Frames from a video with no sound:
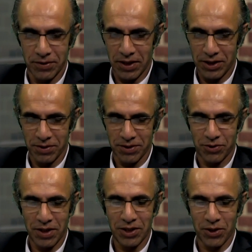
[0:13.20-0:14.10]

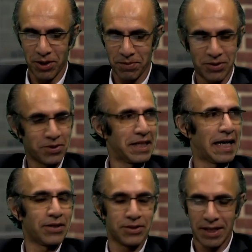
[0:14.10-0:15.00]
Trade.com, I couldn't get it
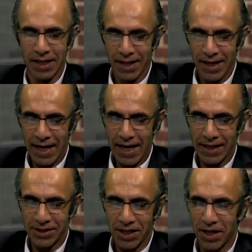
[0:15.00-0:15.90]
out.
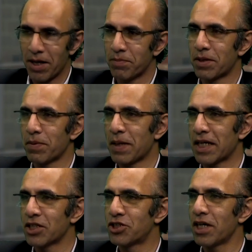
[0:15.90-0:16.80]
And somebody
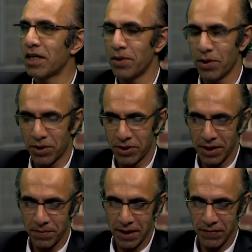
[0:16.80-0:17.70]
making his debut on
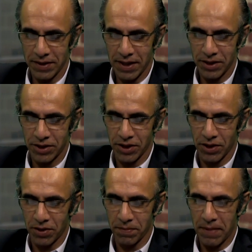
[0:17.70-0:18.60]
TIP TV, Dennis de
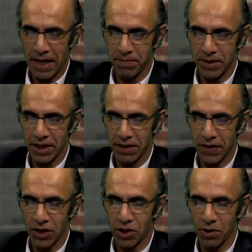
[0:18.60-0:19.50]
Jong, MD of
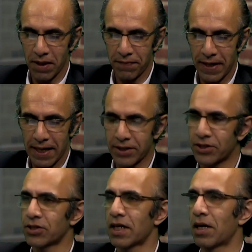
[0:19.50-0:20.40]

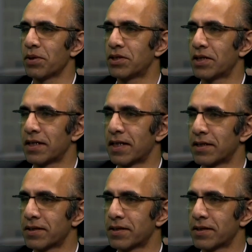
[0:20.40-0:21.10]
UFX. How are you today, Dennis?